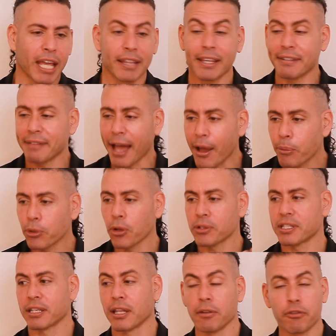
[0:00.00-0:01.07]
and the
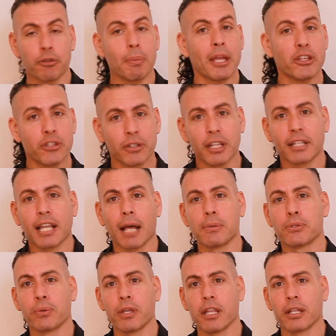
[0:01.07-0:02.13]
downloads and the information that
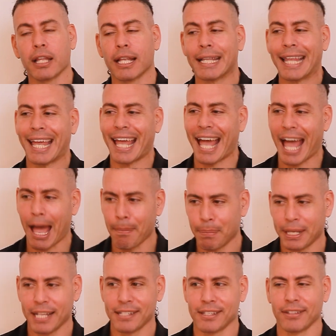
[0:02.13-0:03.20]
comes with it and the
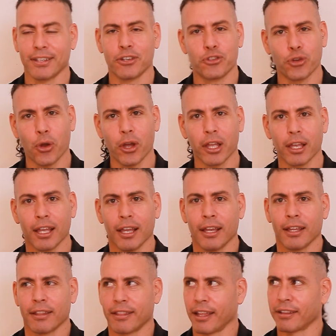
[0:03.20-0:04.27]
happiness and the joy
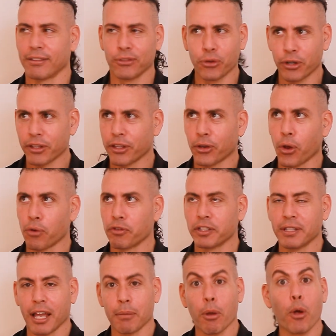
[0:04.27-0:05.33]
that during the
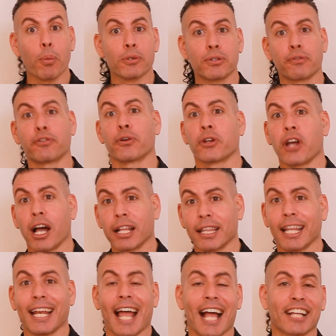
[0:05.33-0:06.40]
COVID time, I almost forgot that I